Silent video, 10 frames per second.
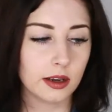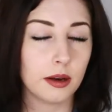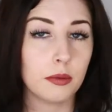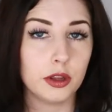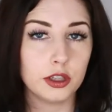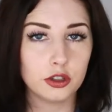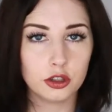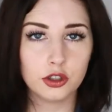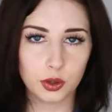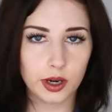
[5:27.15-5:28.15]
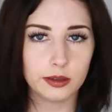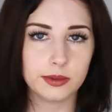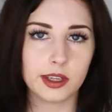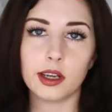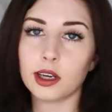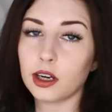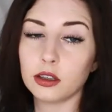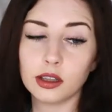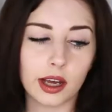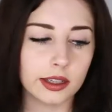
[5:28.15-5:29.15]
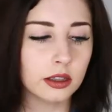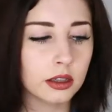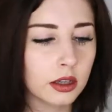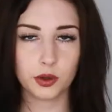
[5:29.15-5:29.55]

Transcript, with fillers: and these are the two items that I got online.